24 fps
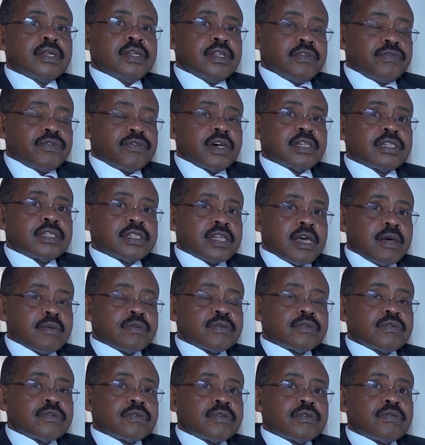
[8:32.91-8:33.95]
difficult
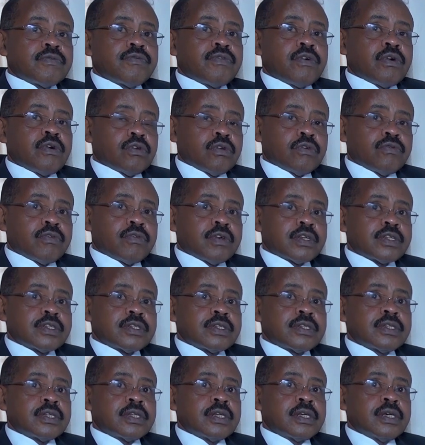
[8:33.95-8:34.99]
times for all of
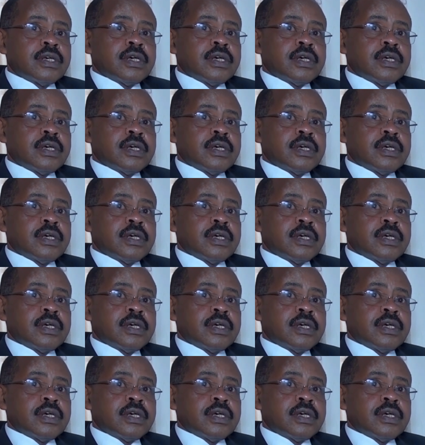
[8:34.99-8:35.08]
us.